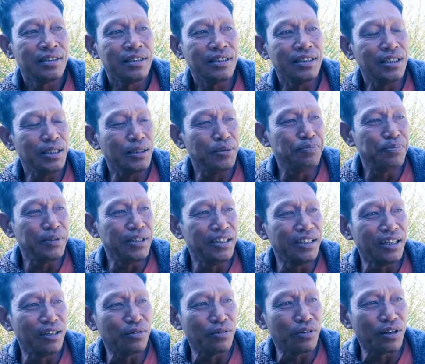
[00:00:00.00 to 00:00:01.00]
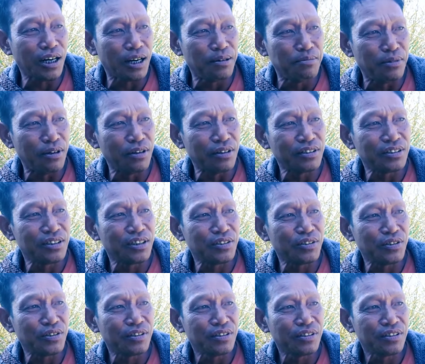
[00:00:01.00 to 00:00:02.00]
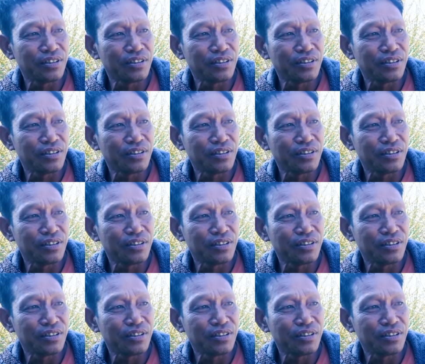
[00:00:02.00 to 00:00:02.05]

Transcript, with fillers: I been a long hamong, Jizu.